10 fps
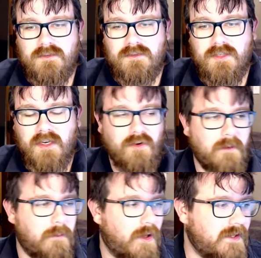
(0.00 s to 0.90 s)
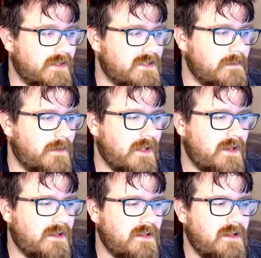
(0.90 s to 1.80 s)
generic binding
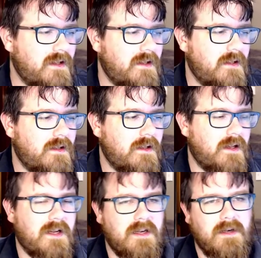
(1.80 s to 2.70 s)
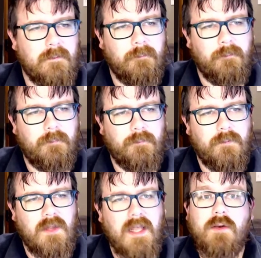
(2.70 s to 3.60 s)
template. Um,
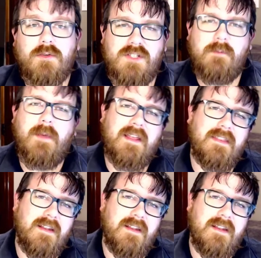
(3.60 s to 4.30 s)
and also back in the